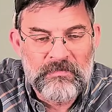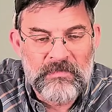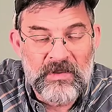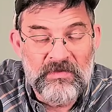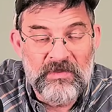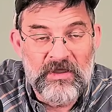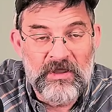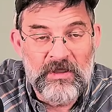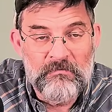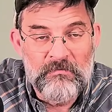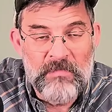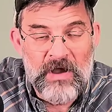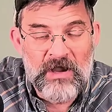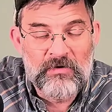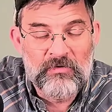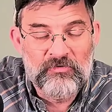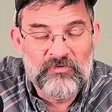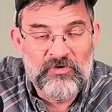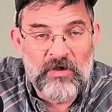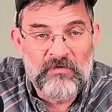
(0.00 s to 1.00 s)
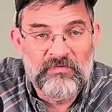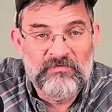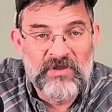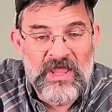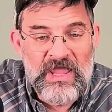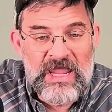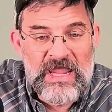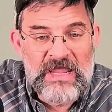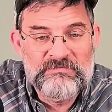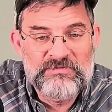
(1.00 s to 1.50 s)
The Microsoft
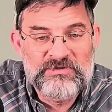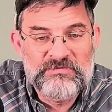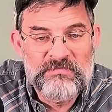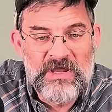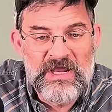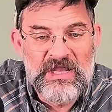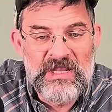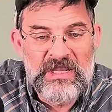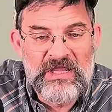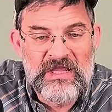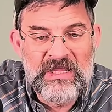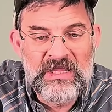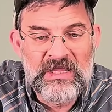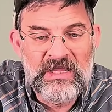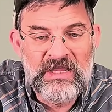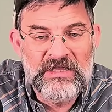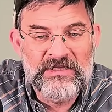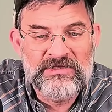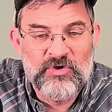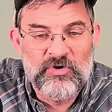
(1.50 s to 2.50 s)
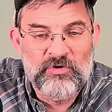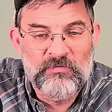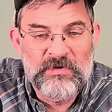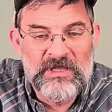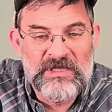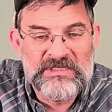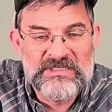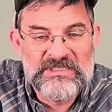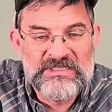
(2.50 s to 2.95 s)
Teams meeting is going to be at